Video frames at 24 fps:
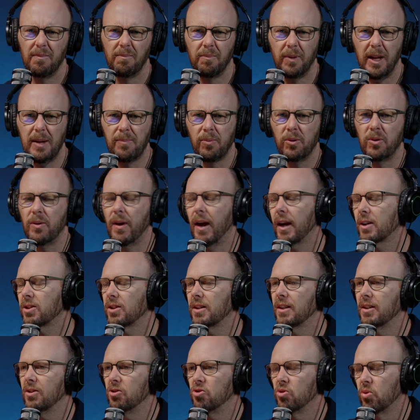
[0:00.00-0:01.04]
people you
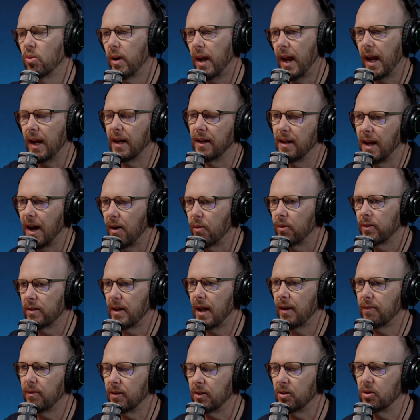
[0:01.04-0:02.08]
actually enjoy hanging out with and
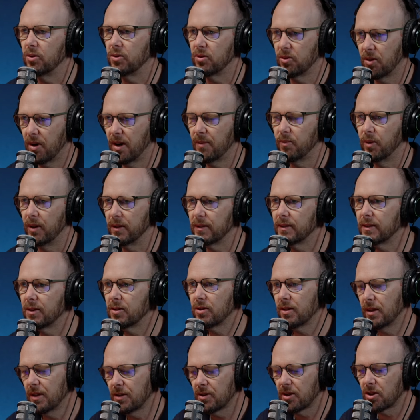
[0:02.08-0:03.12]
having a good time with,
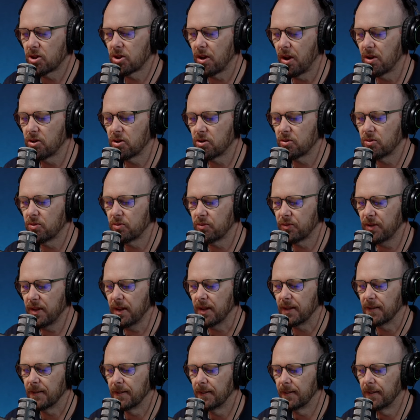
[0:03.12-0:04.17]
because it is a social thing.